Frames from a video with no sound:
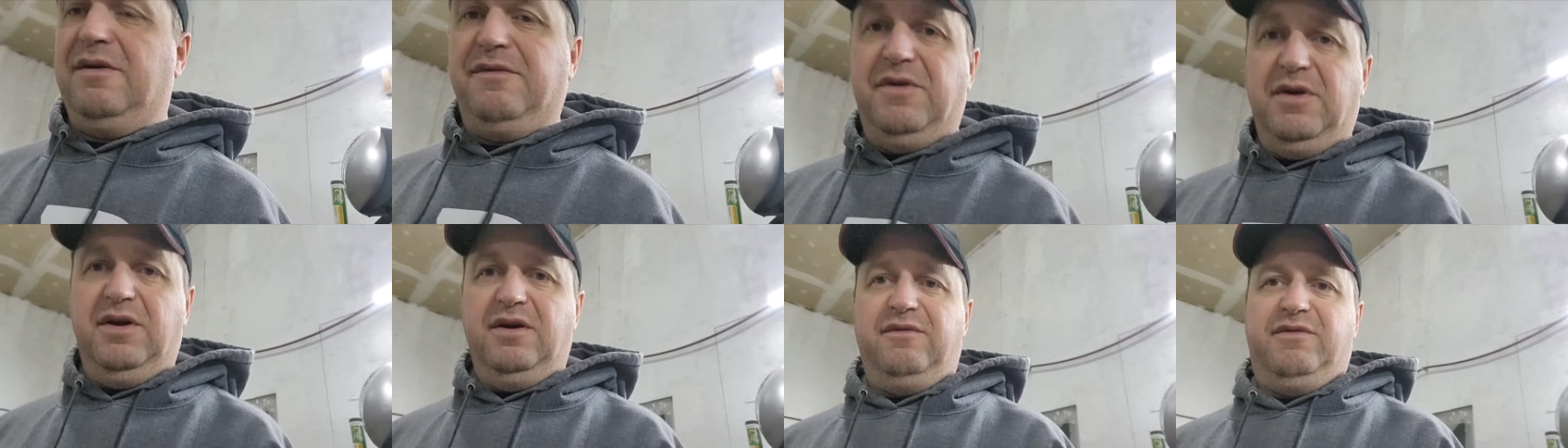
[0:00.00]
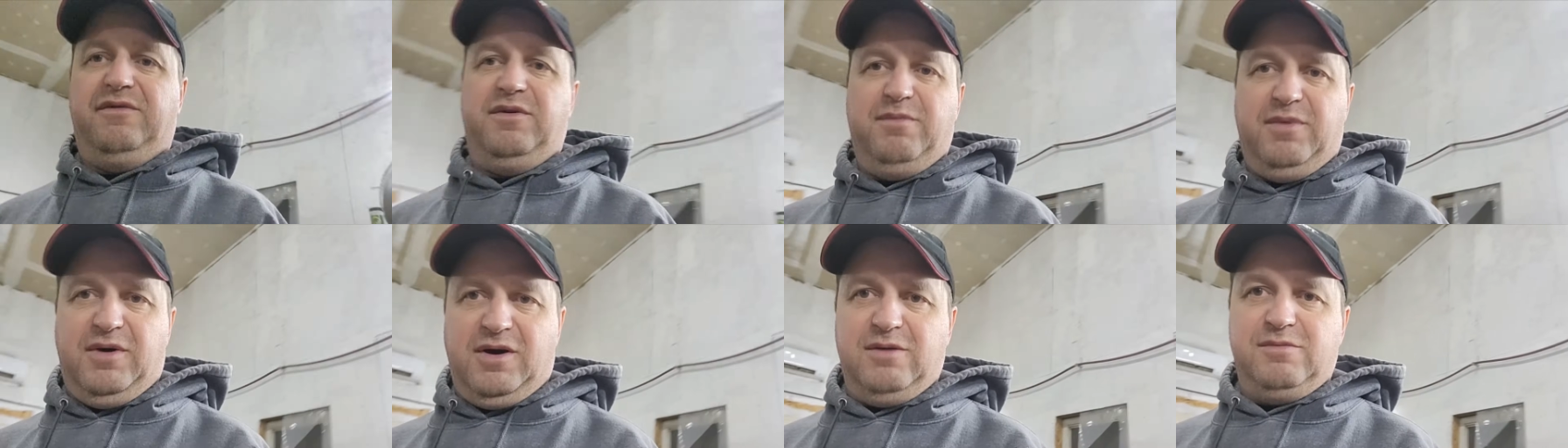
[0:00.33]
If
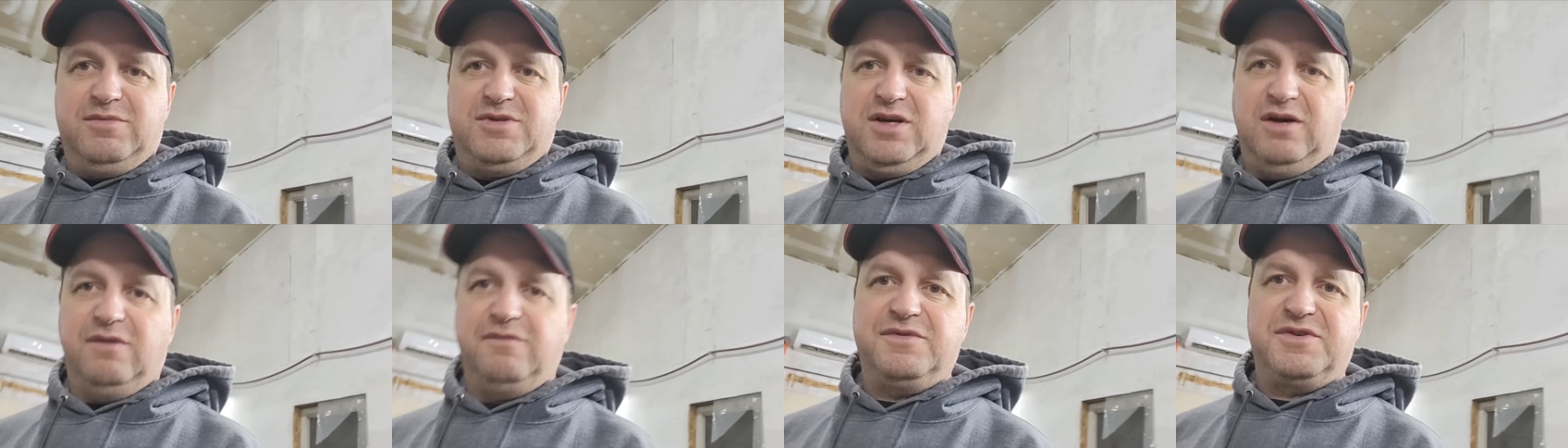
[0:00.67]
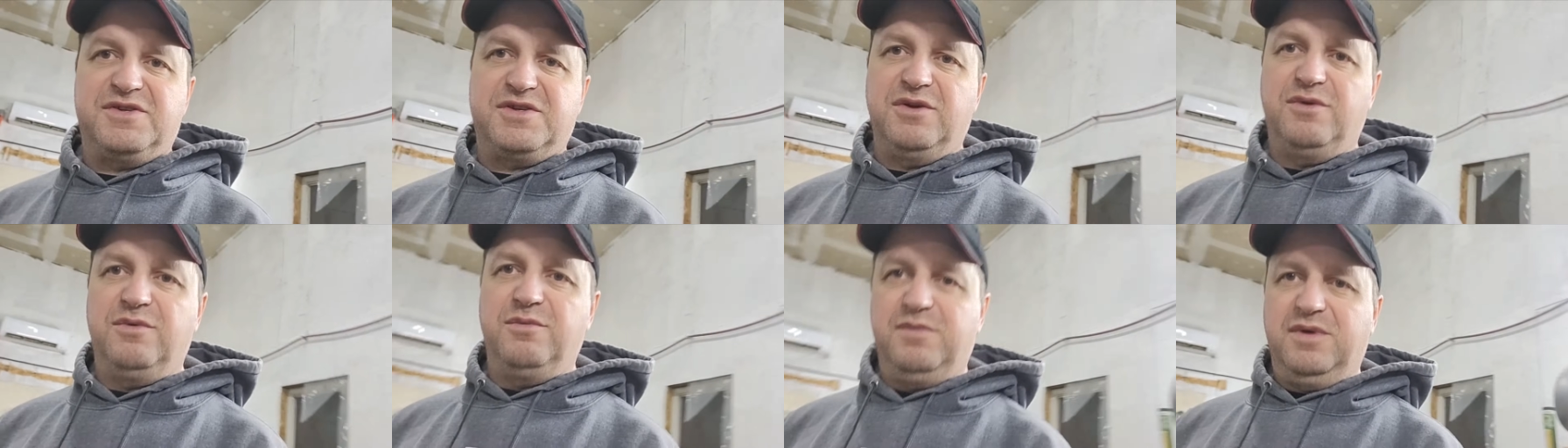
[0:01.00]
he bought himself a
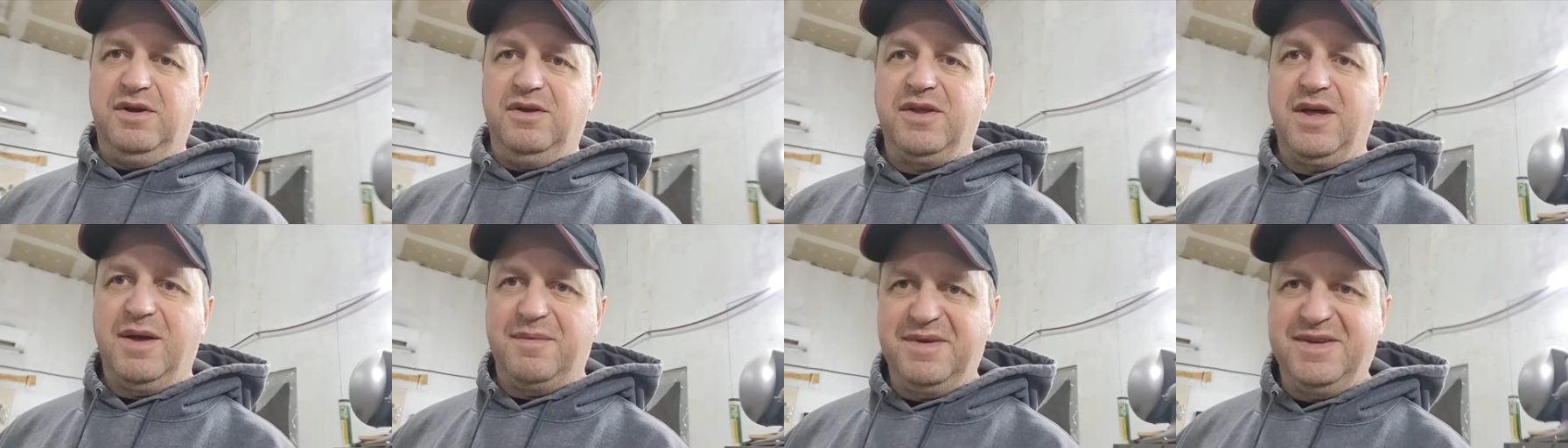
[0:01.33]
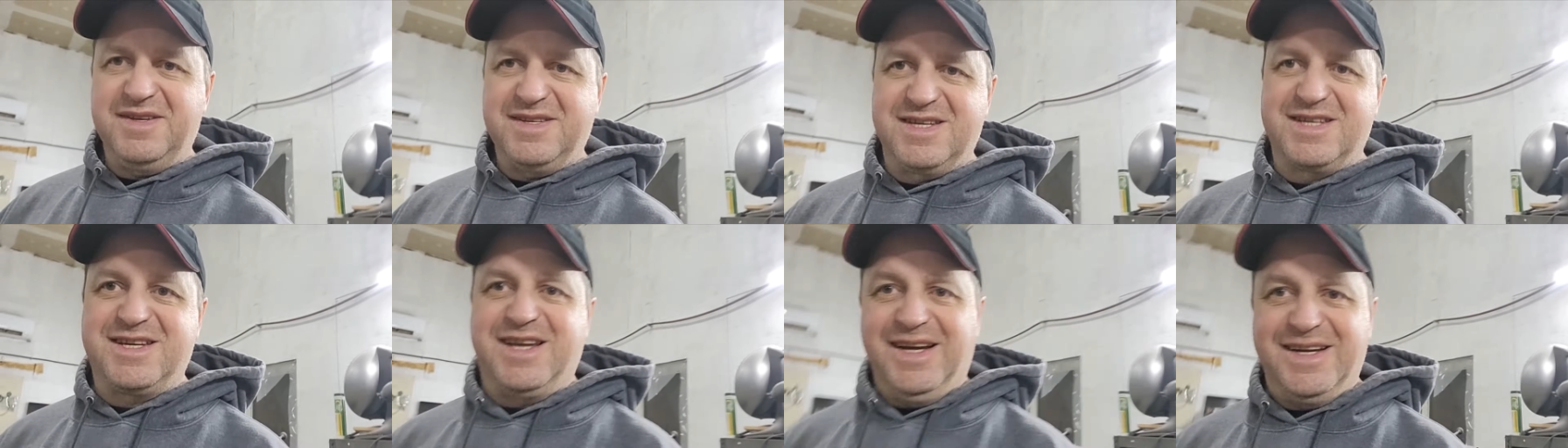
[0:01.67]
snowmobile, that
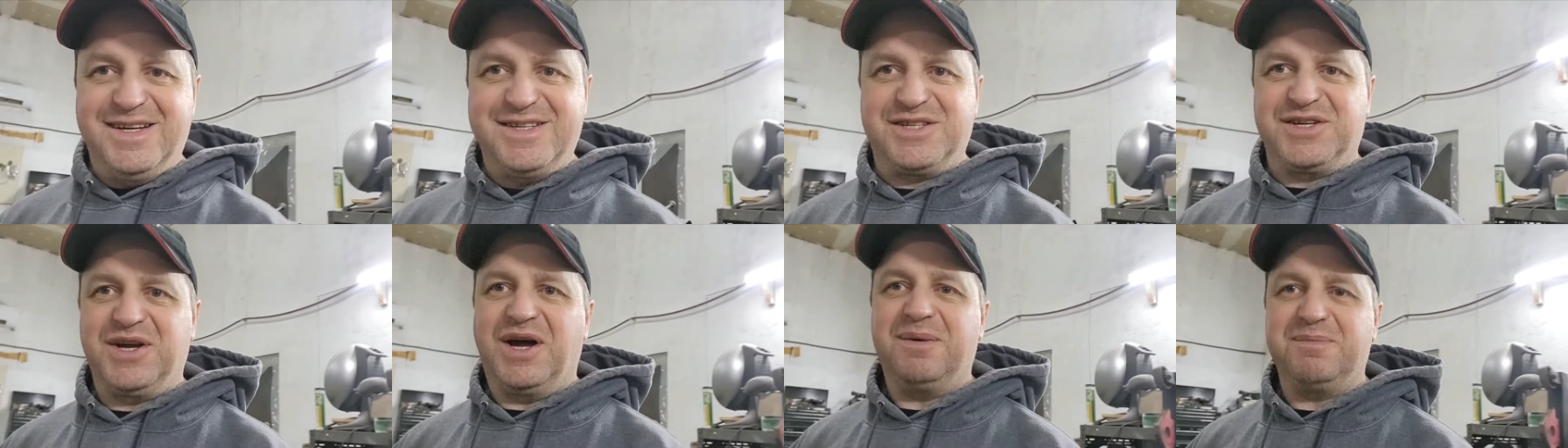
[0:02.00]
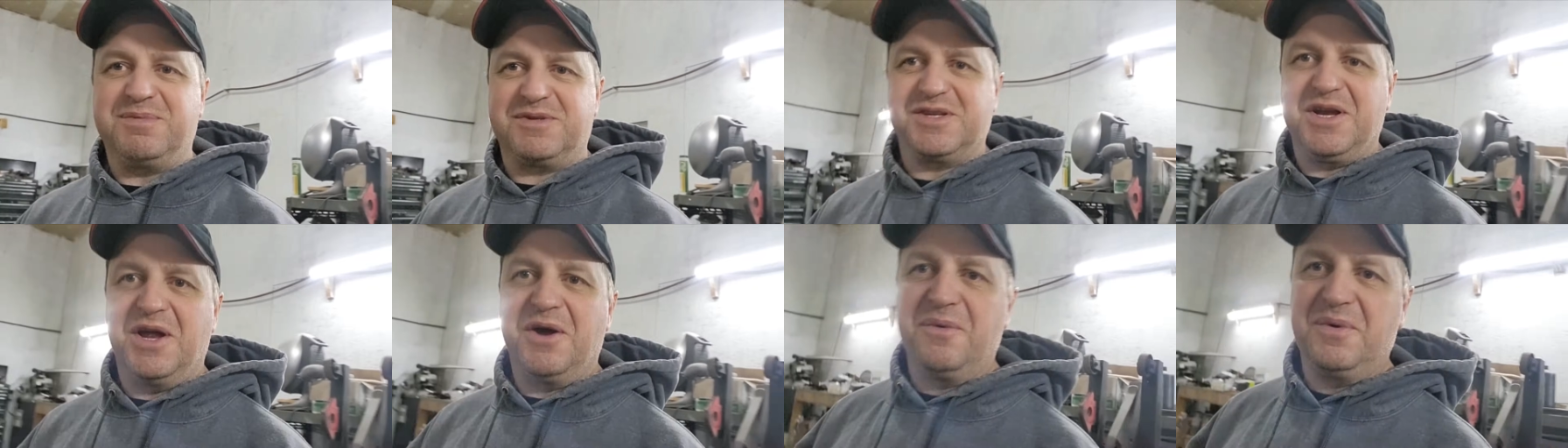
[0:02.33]
means it's going to
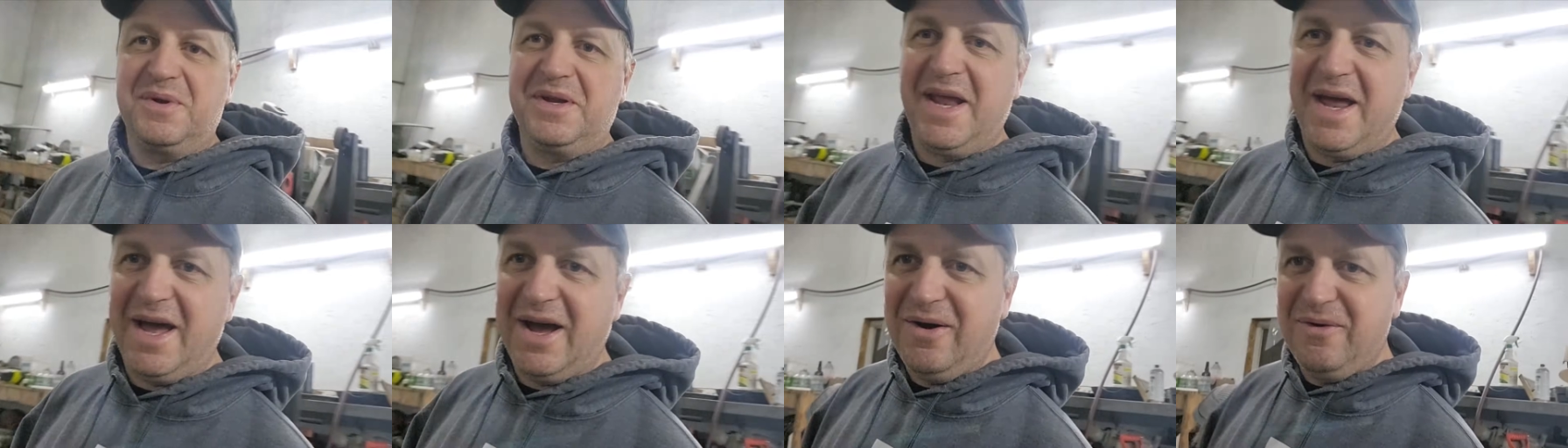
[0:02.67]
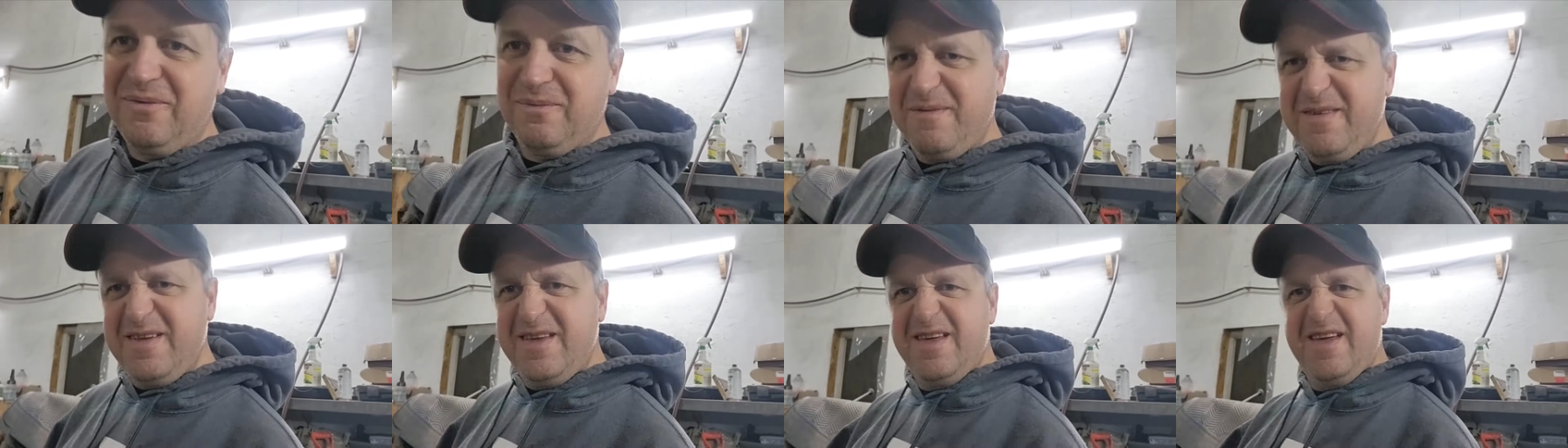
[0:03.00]
stop snowing now.